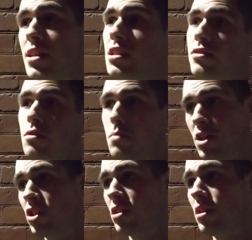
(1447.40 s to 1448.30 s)
sense of a
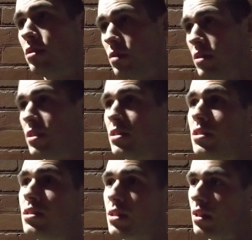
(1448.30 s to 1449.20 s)
mission into
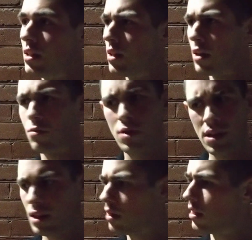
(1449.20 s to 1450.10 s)
existence, and they like
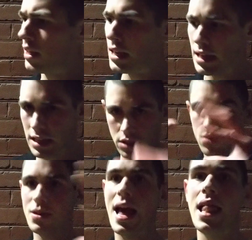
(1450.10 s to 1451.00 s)
really think it
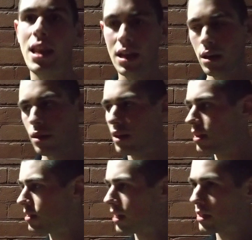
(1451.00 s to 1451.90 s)
is reality and think
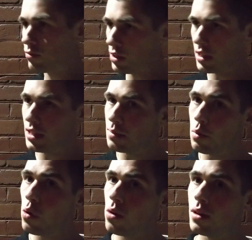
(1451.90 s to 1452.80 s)
it's like really
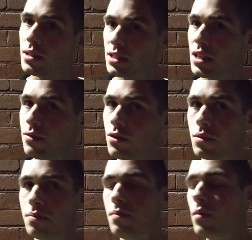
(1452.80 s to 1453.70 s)
important and significant.